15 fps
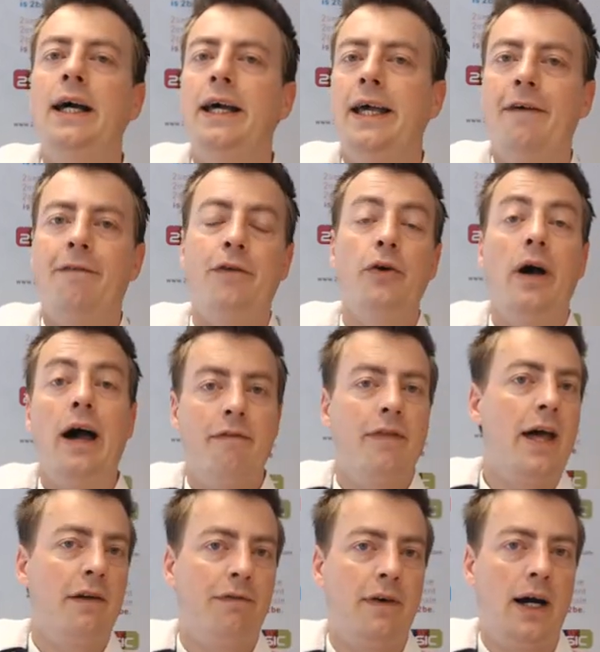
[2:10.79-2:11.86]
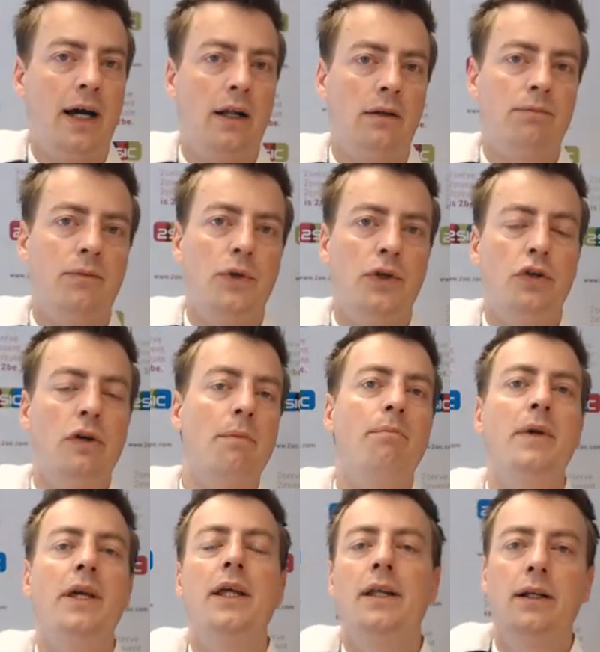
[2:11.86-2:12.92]
If you have that file, you
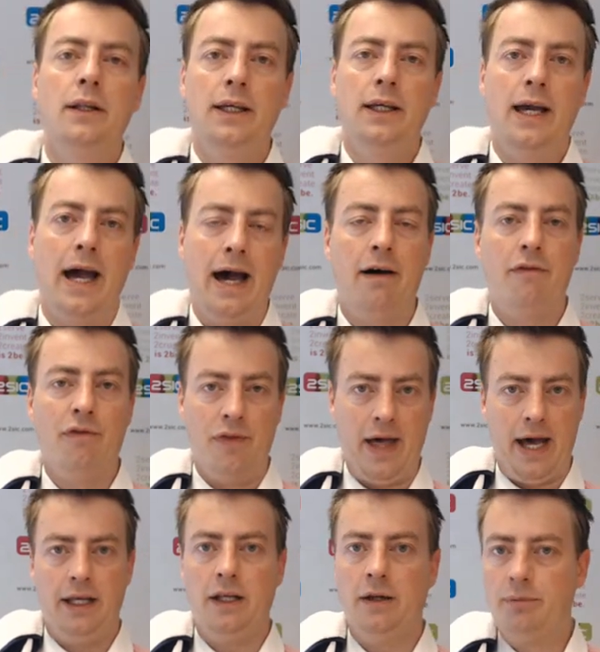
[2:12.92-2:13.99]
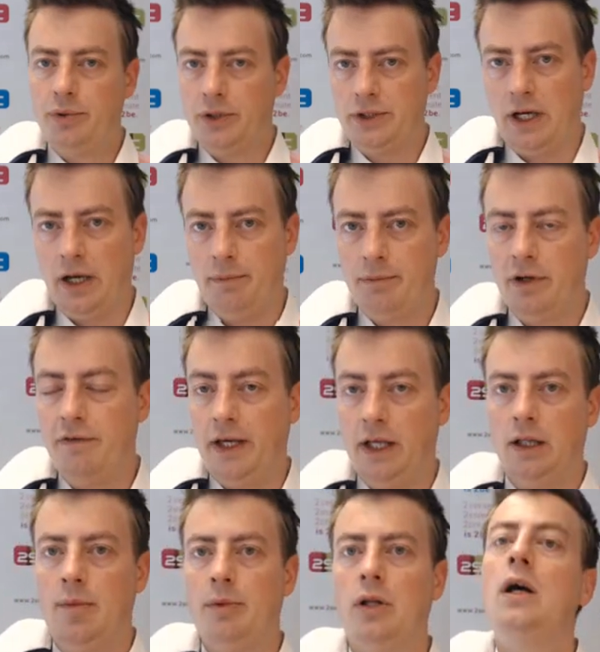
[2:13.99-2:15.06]
immediately have that input type
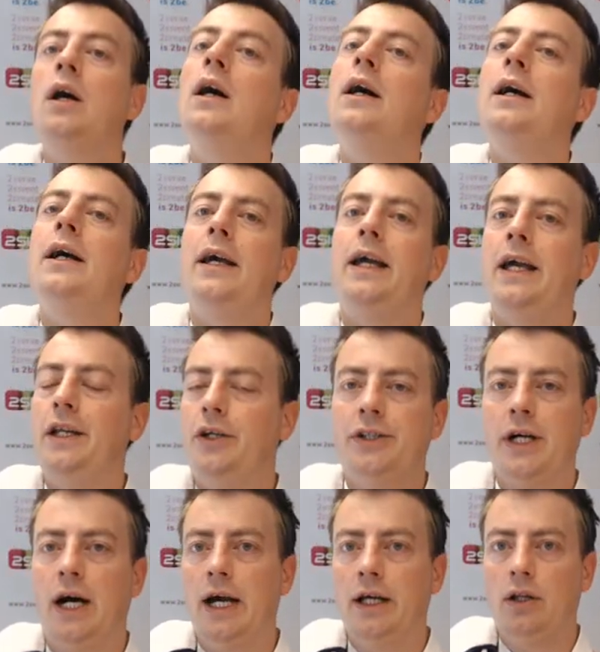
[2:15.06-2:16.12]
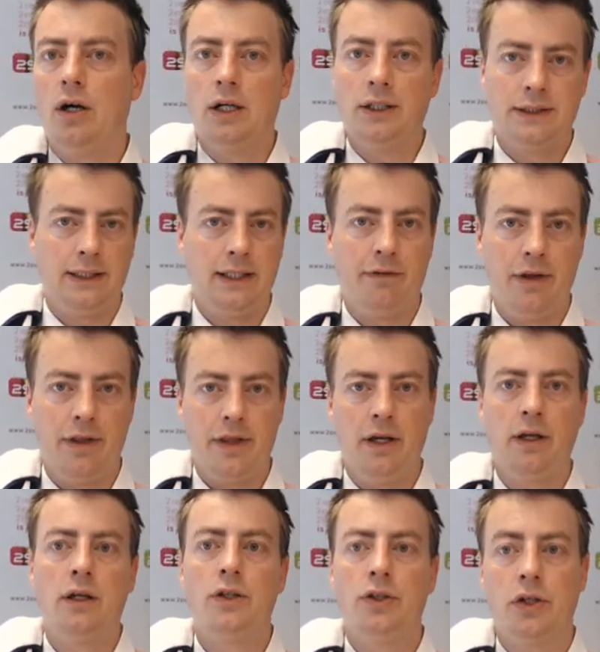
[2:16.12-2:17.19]
available in your dialogues and
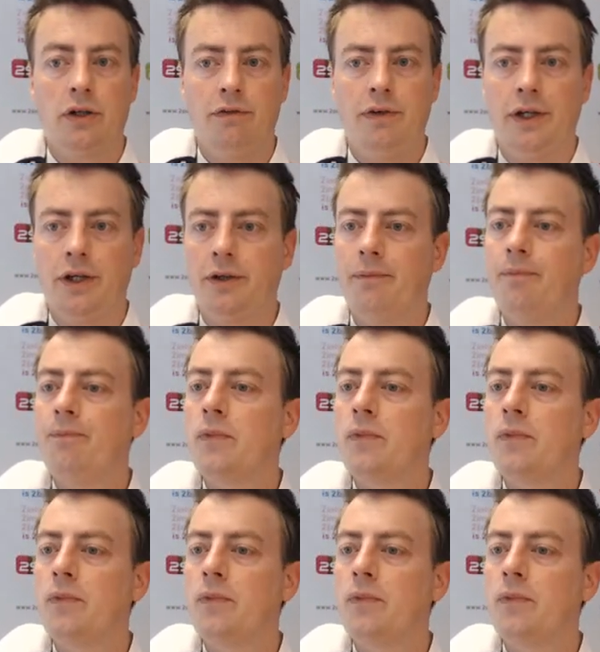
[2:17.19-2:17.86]
everything to configure.